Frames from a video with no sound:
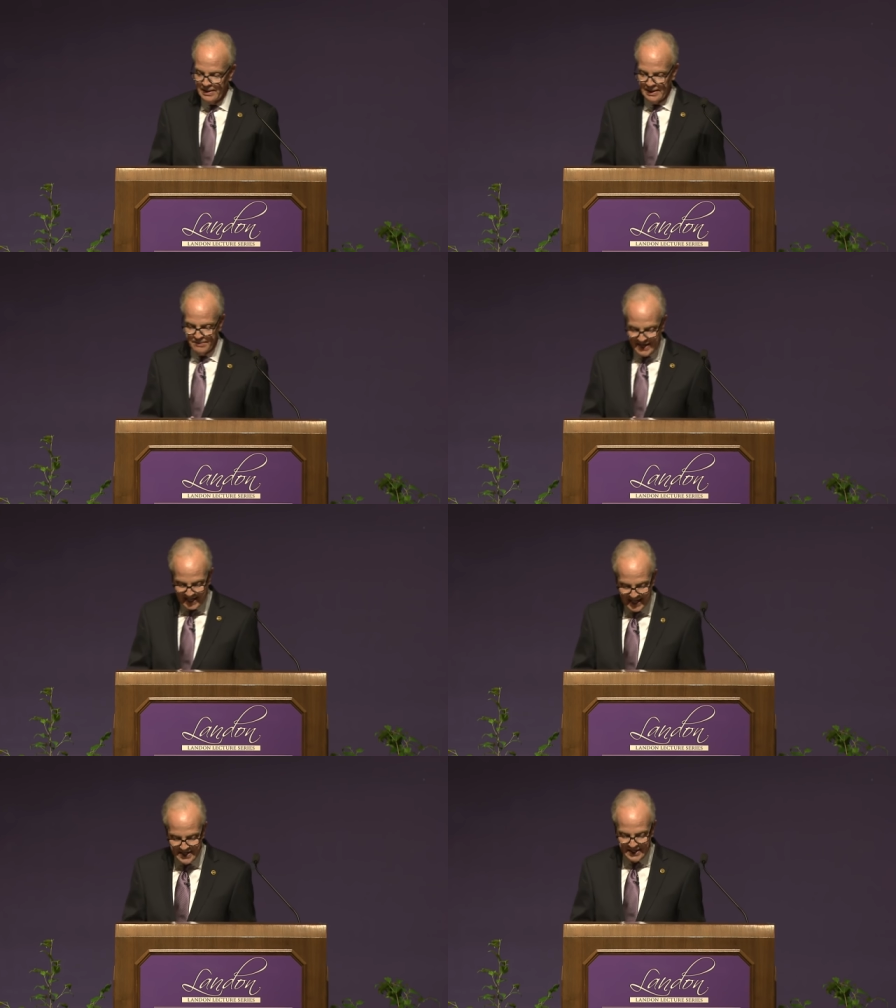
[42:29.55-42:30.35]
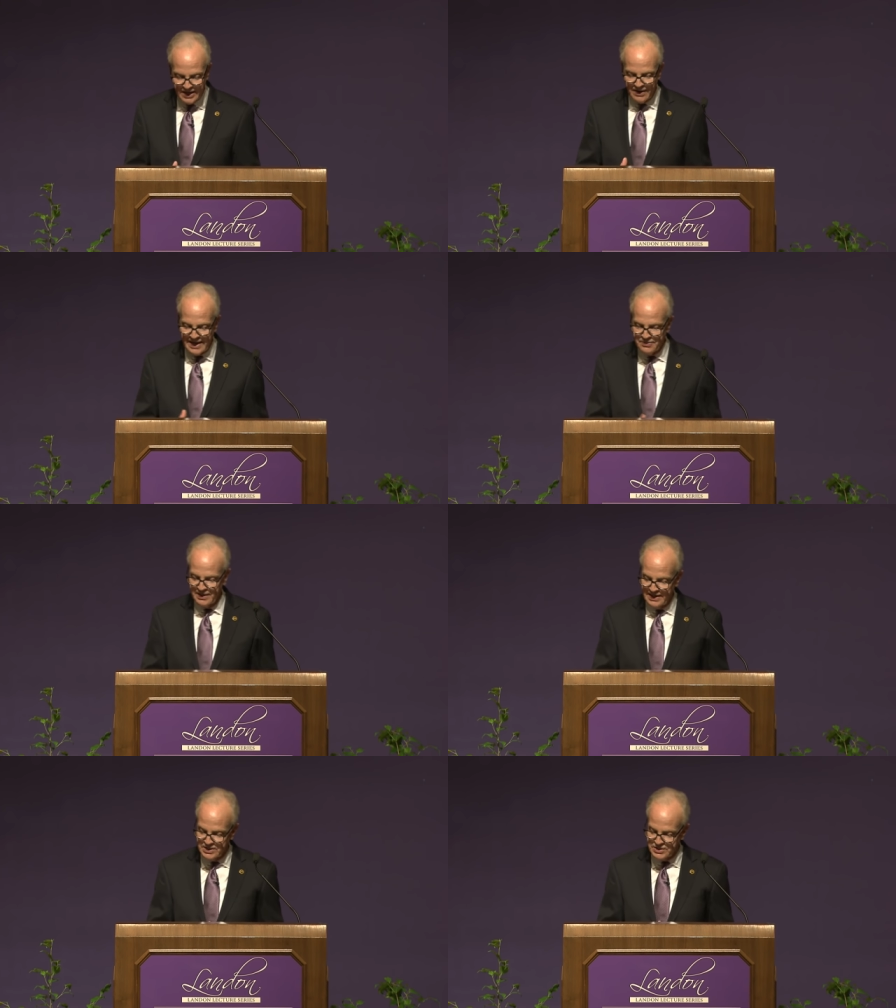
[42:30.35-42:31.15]
I'm dedicated to carrying out the
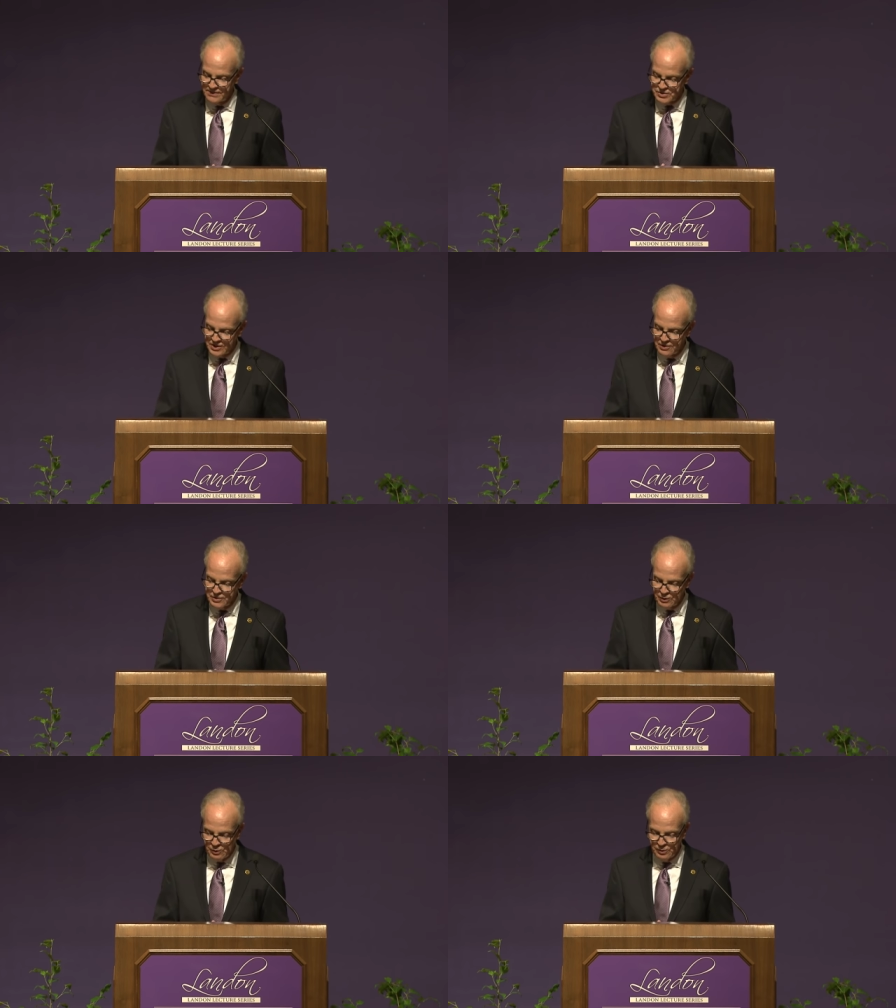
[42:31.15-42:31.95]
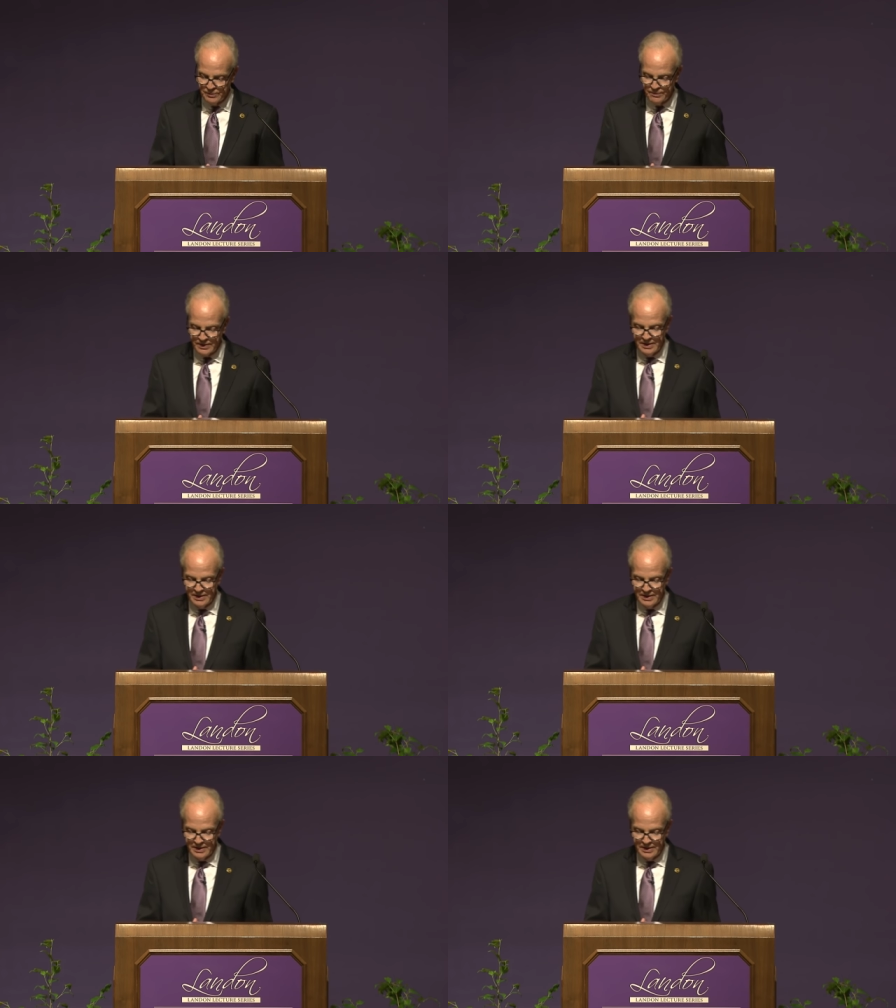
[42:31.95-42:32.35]
legacy of Senator Dole,